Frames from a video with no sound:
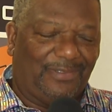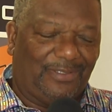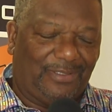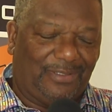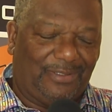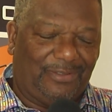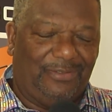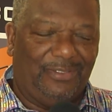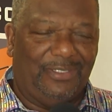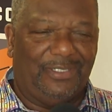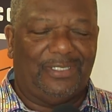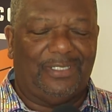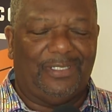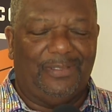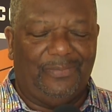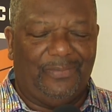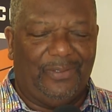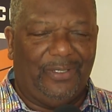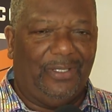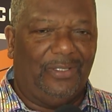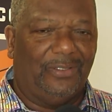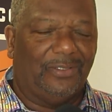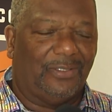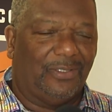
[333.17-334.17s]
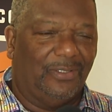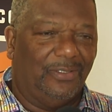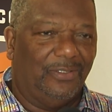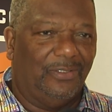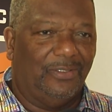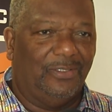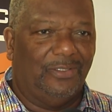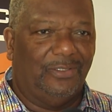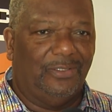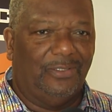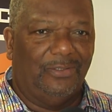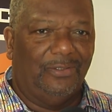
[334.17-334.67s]
Christian Bale is going
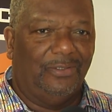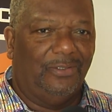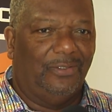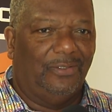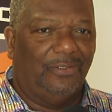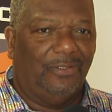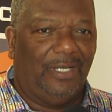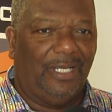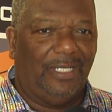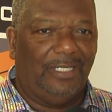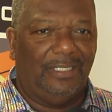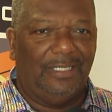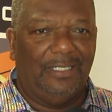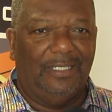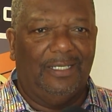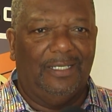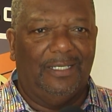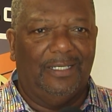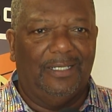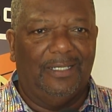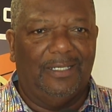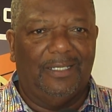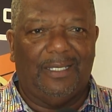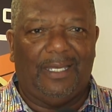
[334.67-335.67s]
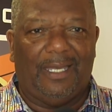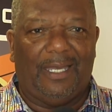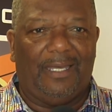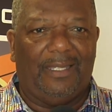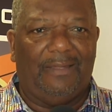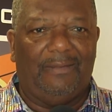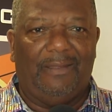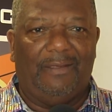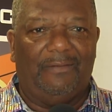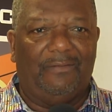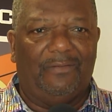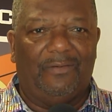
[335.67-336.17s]
to do great. I
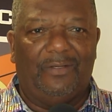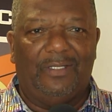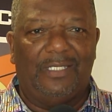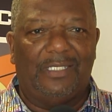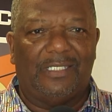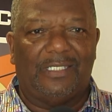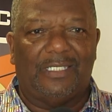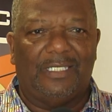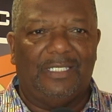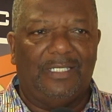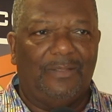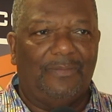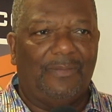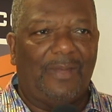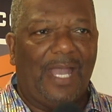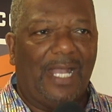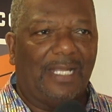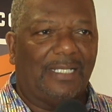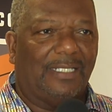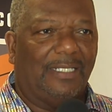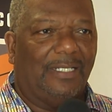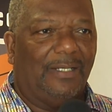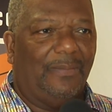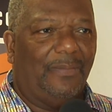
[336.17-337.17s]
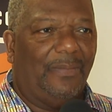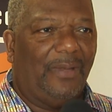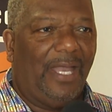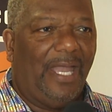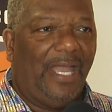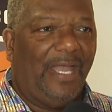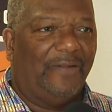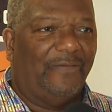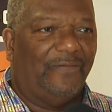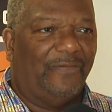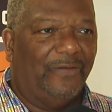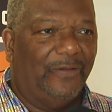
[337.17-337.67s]
never really seen him act in a
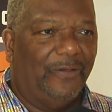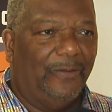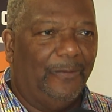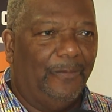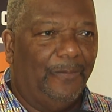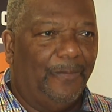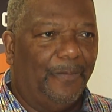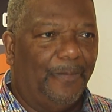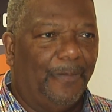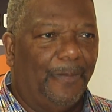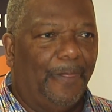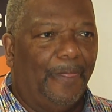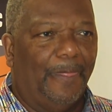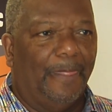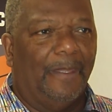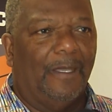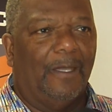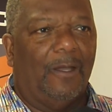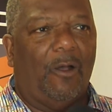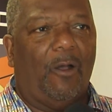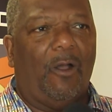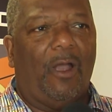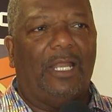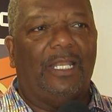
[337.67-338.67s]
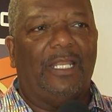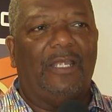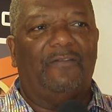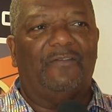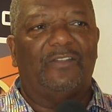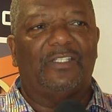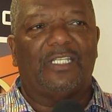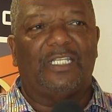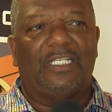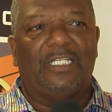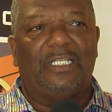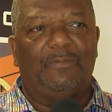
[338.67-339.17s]
bad film, or I never
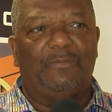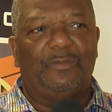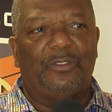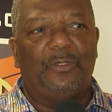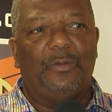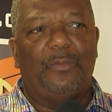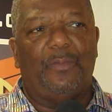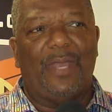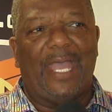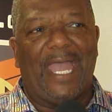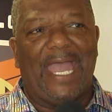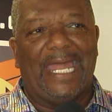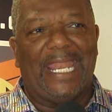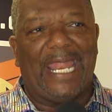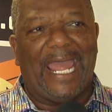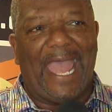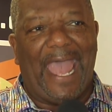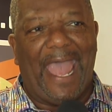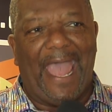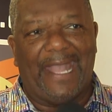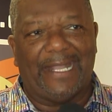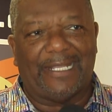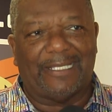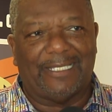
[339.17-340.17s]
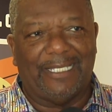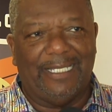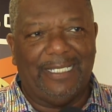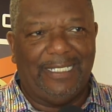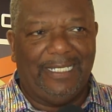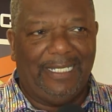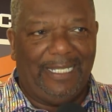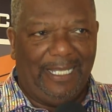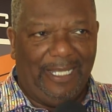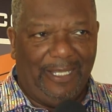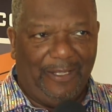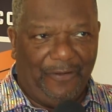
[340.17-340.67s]
seen him do bad
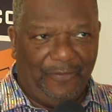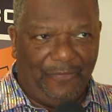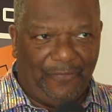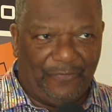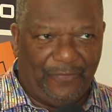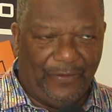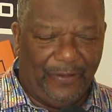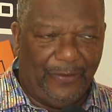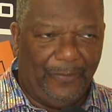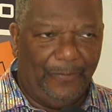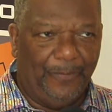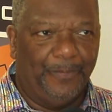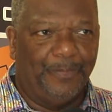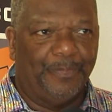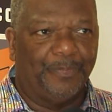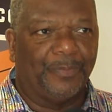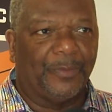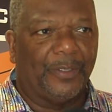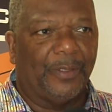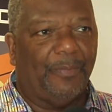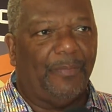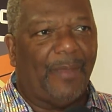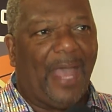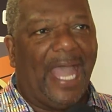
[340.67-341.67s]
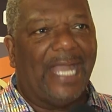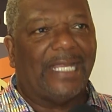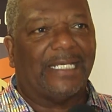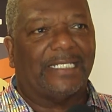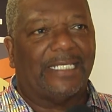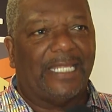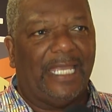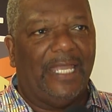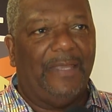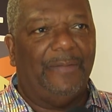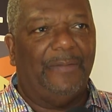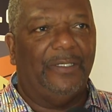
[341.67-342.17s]
acting in a film. Matt
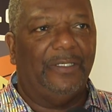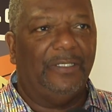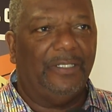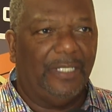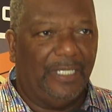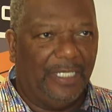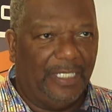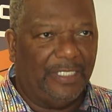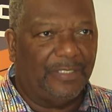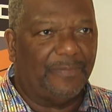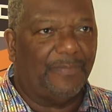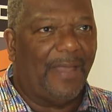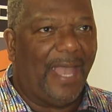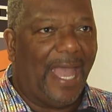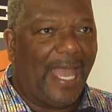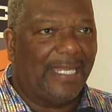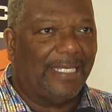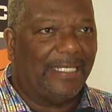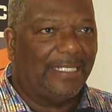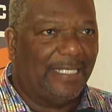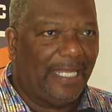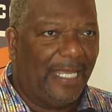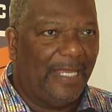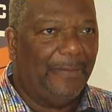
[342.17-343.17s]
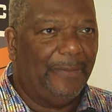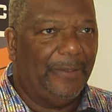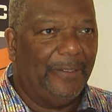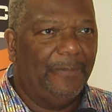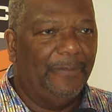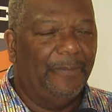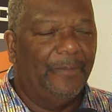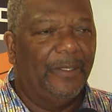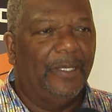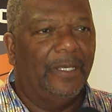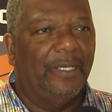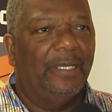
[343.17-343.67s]
Damon, he's Matt Damon.
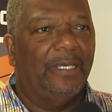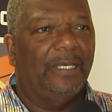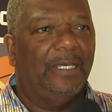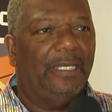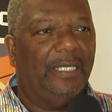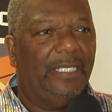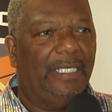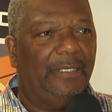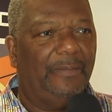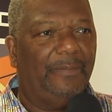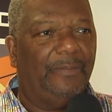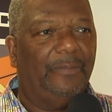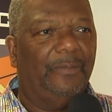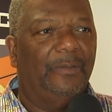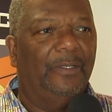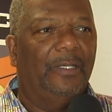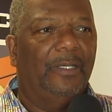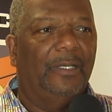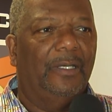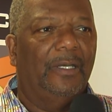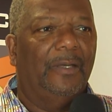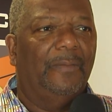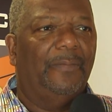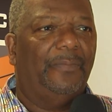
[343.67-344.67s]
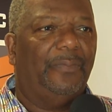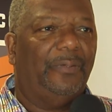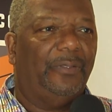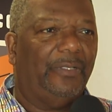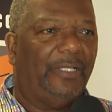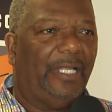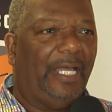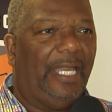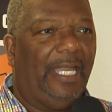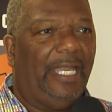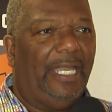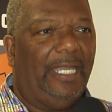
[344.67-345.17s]
He
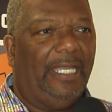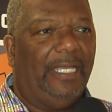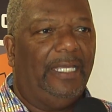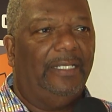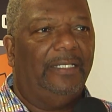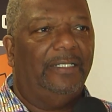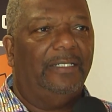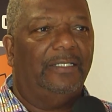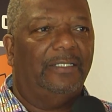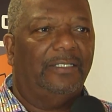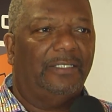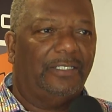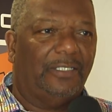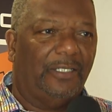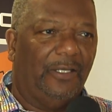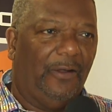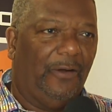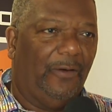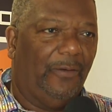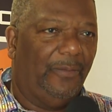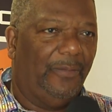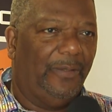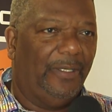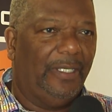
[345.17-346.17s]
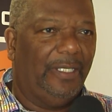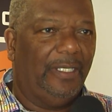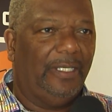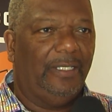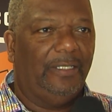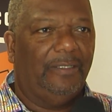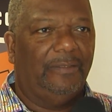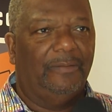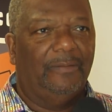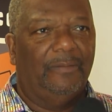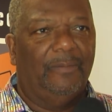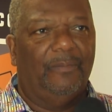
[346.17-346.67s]
played
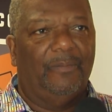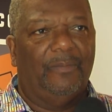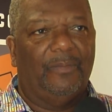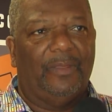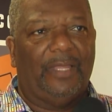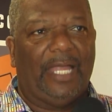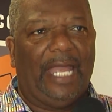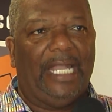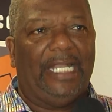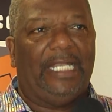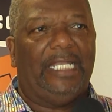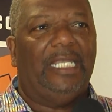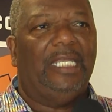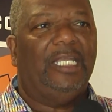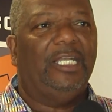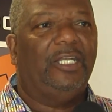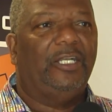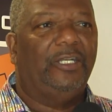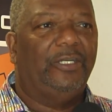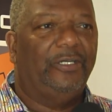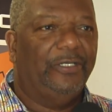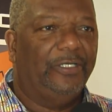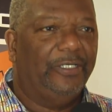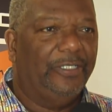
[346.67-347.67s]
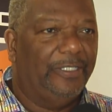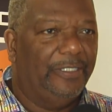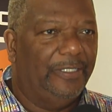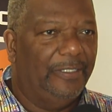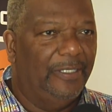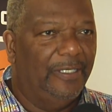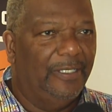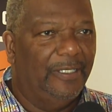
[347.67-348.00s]
Shelby like he could.